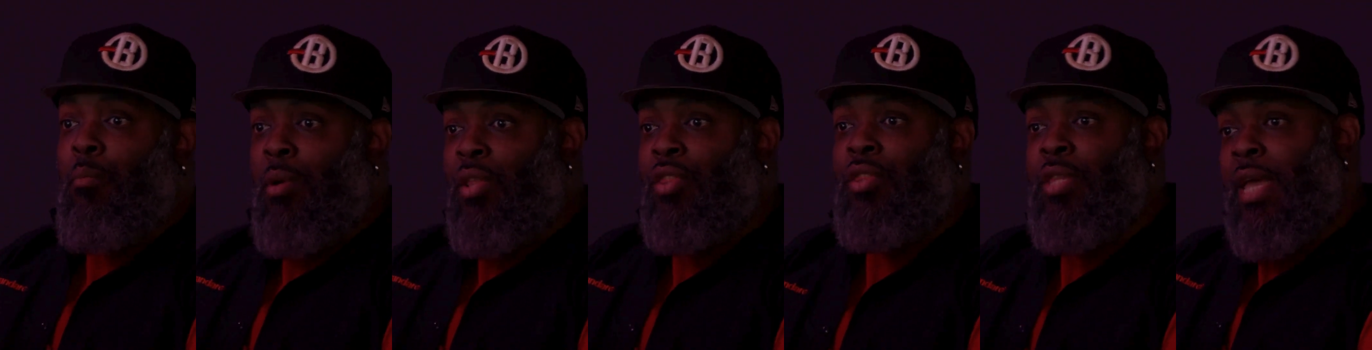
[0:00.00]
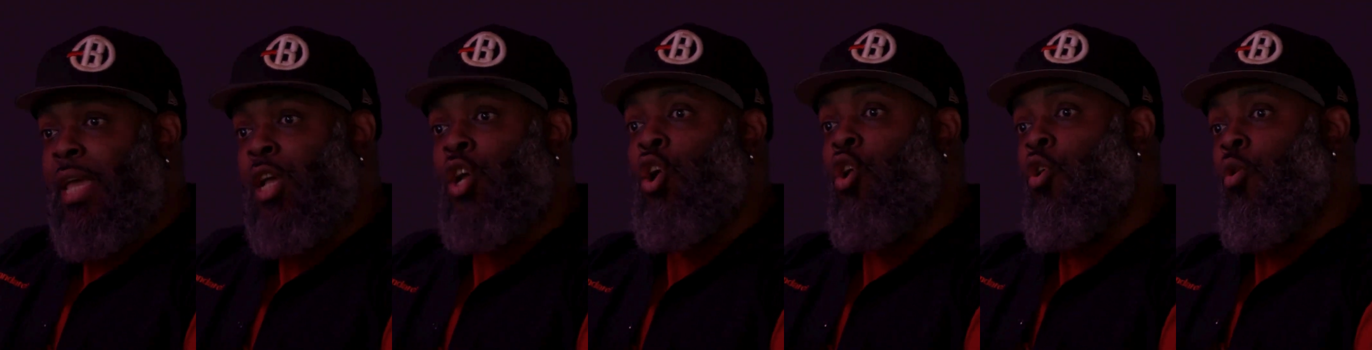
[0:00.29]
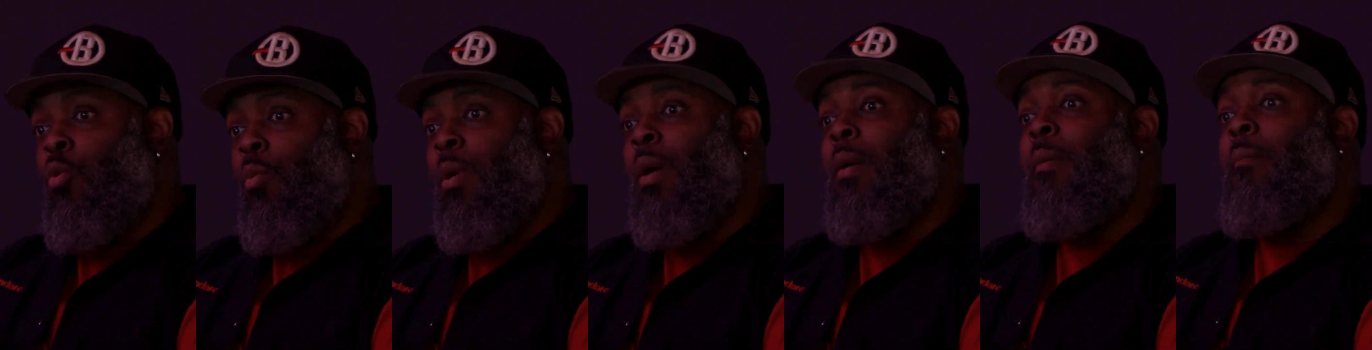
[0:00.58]
But they
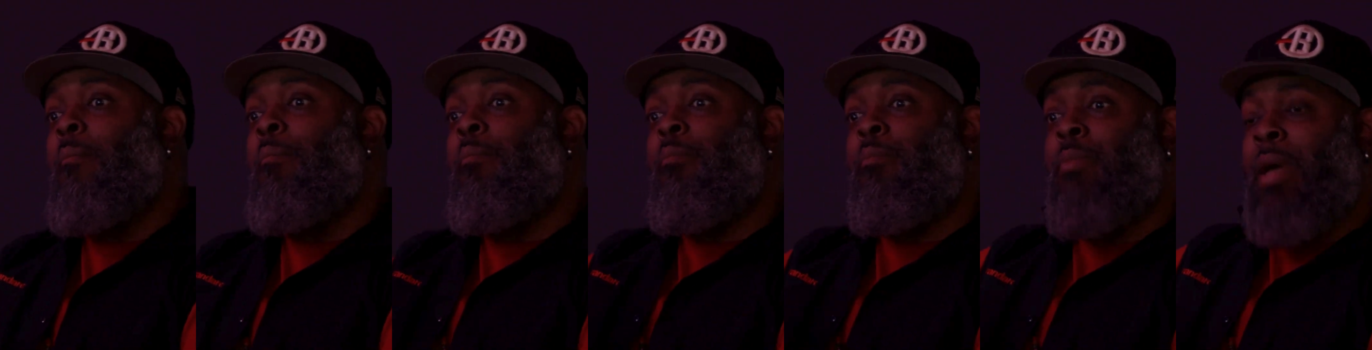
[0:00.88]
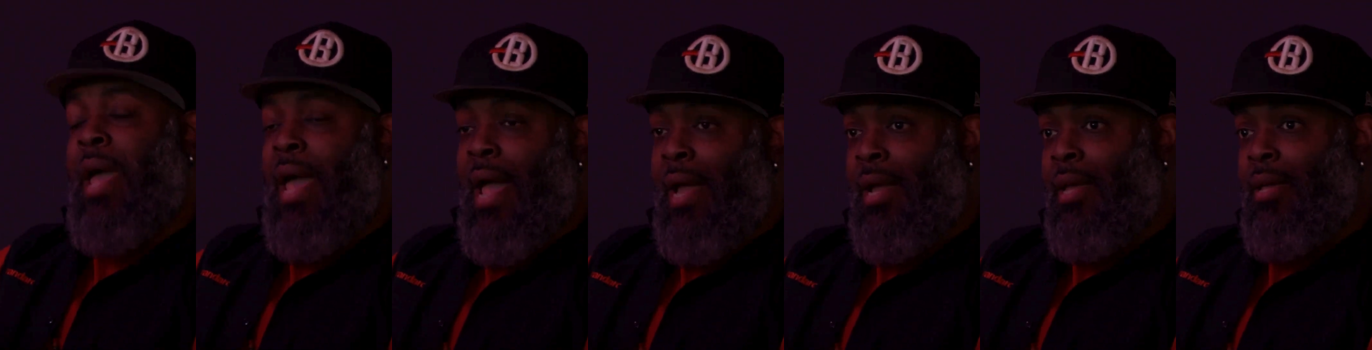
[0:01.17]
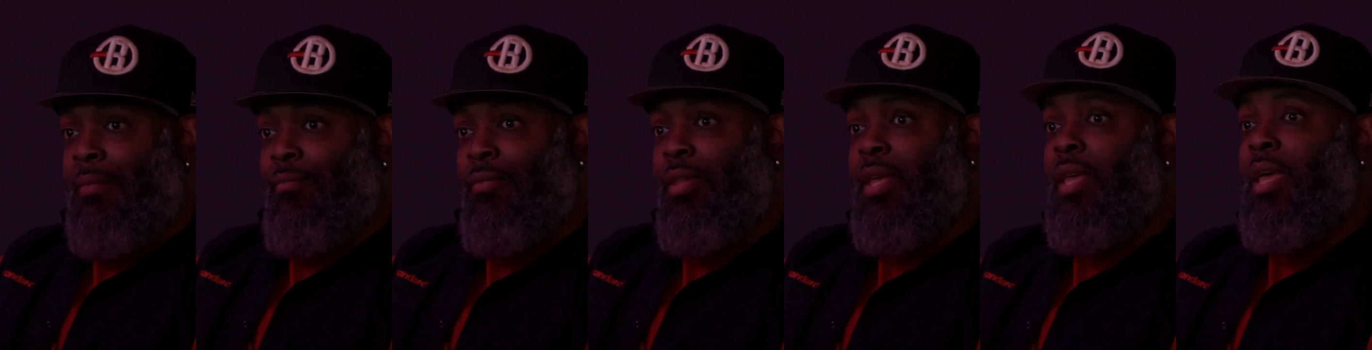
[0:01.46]
go back.
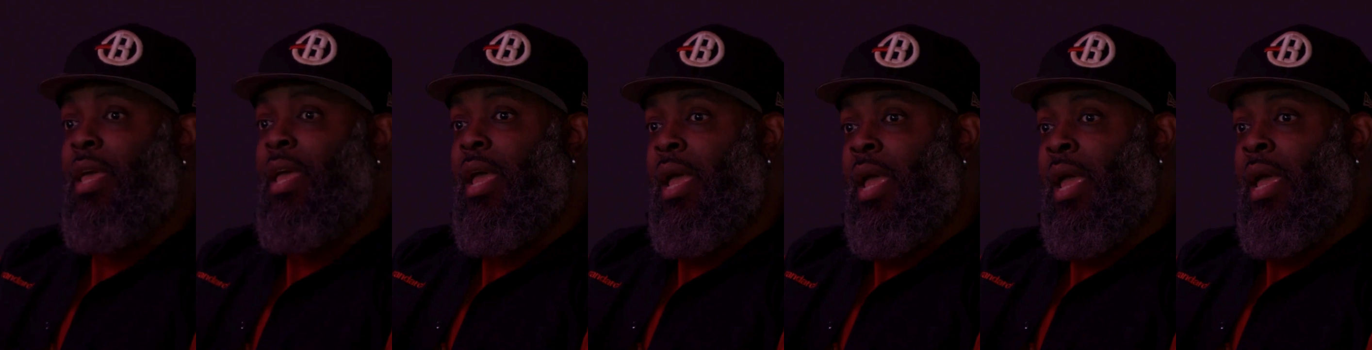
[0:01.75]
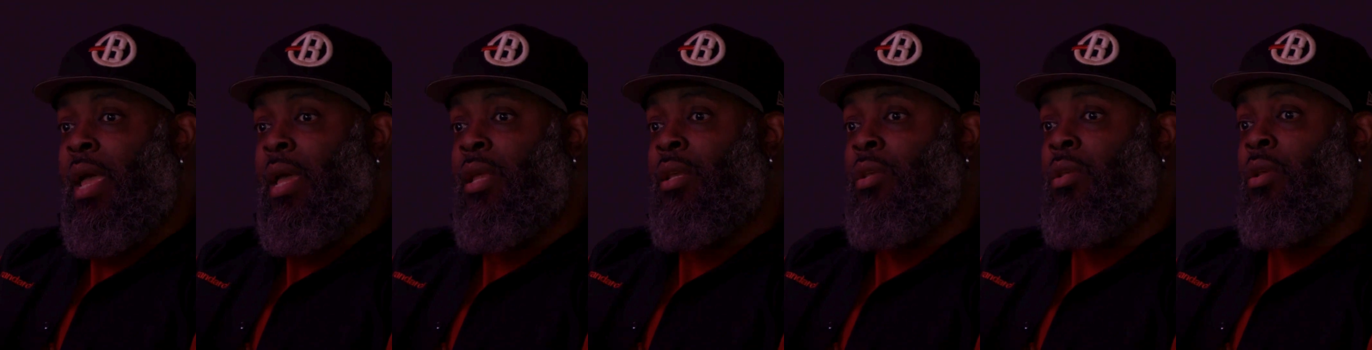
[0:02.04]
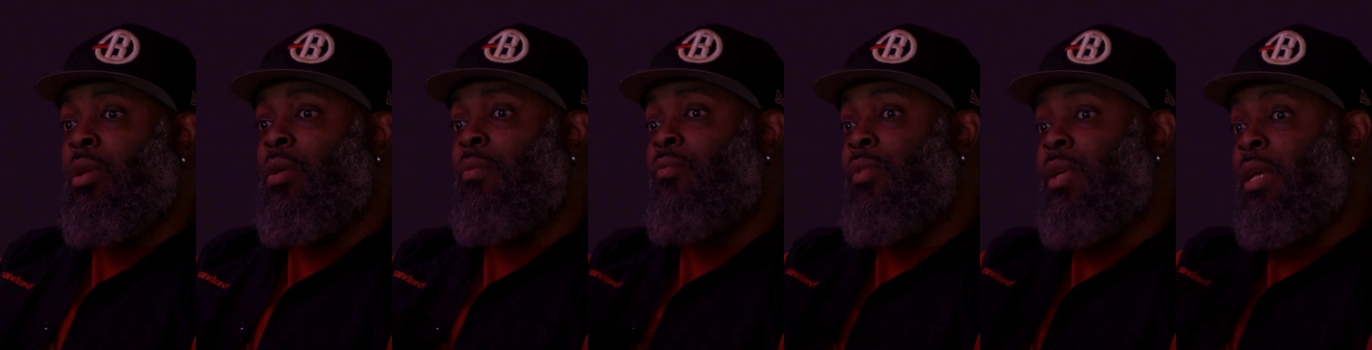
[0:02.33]

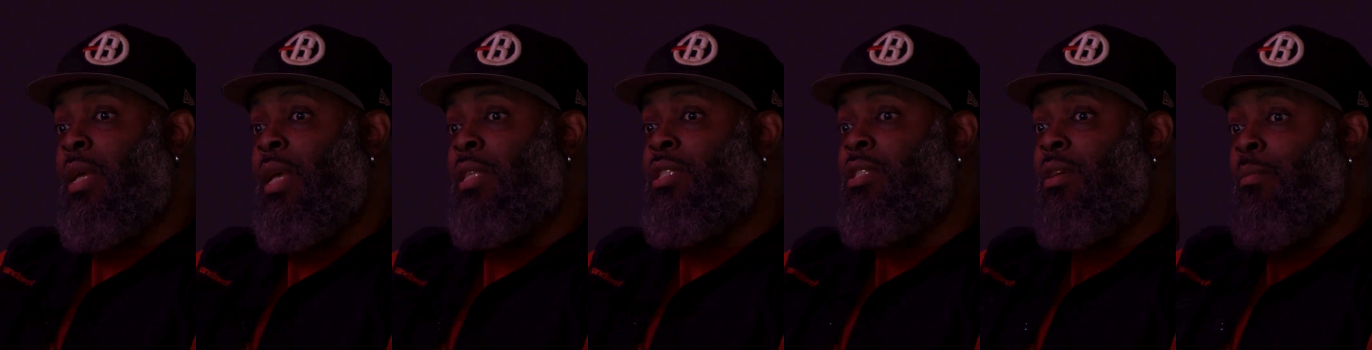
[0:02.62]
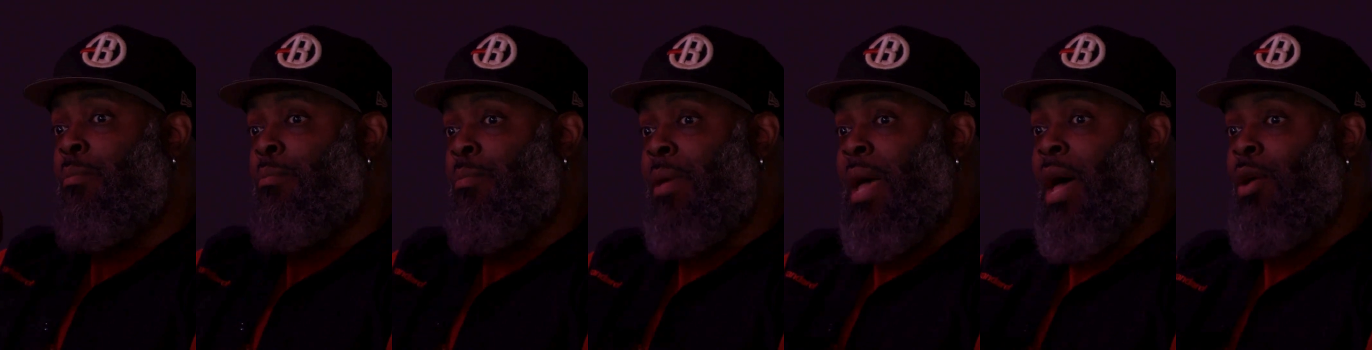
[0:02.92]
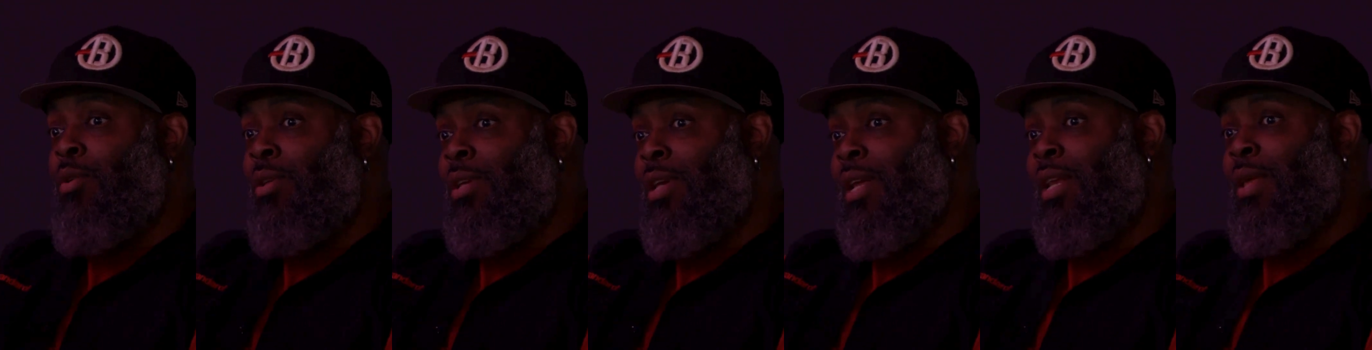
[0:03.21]
And it's
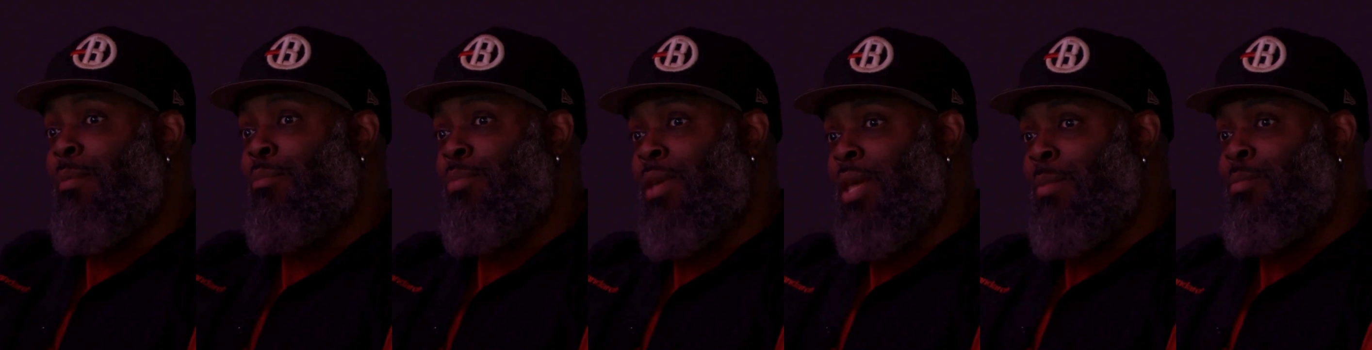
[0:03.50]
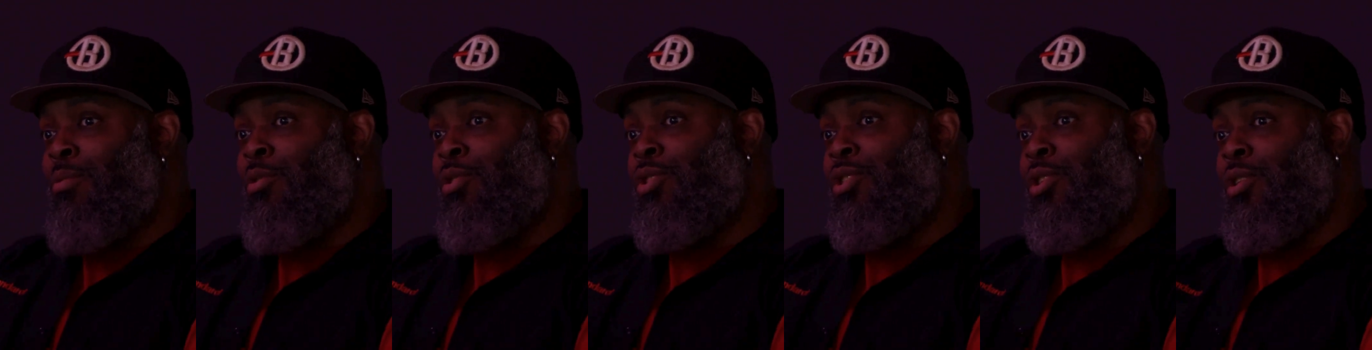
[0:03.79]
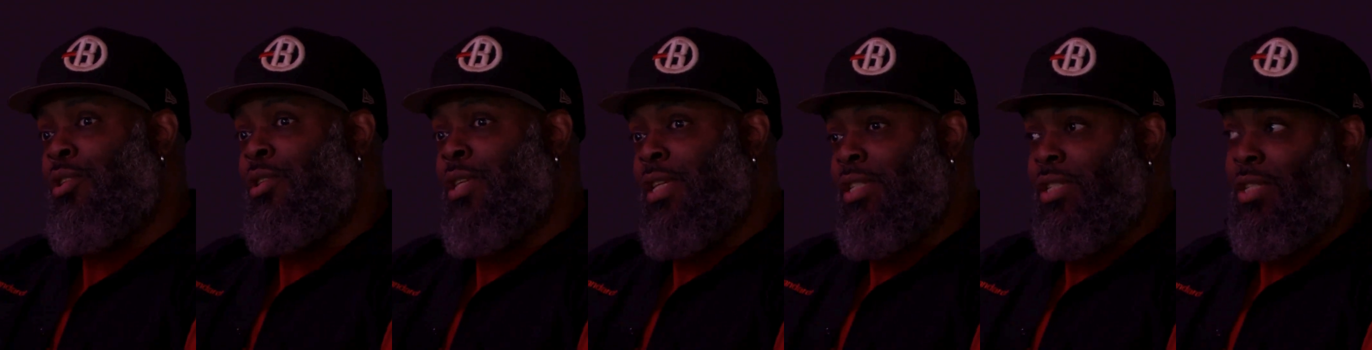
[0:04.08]
about getting people to
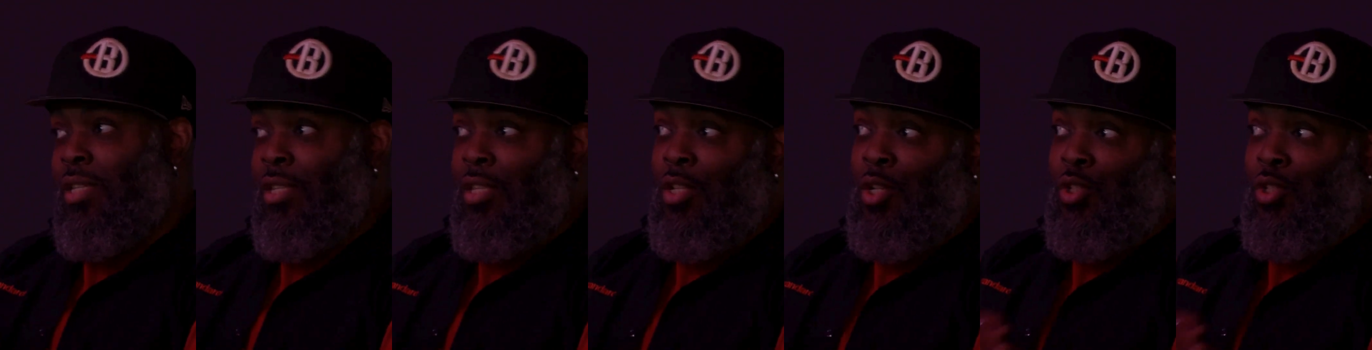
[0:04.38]
listen.